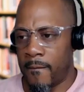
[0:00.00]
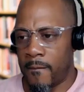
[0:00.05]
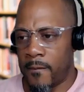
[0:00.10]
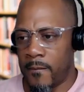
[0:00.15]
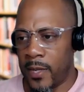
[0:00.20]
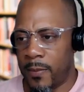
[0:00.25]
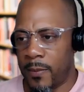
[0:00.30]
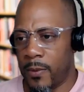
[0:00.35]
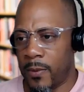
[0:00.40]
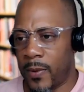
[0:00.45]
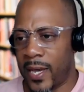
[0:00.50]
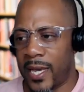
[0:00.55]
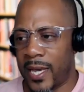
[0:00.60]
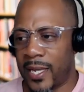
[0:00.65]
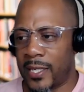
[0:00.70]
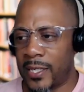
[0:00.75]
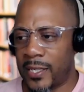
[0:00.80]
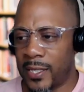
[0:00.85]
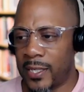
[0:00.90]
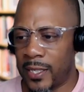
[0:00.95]
People had
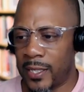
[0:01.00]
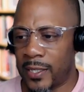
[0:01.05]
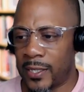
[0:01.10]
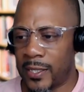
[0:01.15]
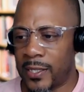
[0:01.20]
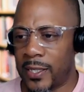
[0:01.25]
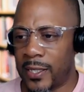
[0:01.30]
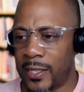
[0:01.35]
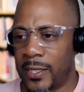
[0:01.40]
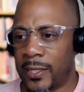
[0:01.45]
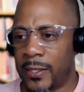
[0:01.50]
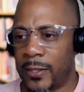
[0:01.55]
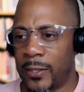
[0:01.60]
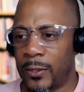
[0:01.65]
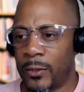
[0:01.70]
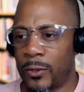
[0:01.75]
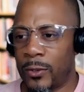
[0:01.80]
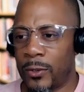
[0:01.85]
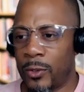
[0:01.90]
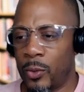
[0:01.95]
a tendency
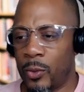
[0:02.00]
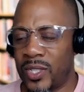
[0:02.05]
to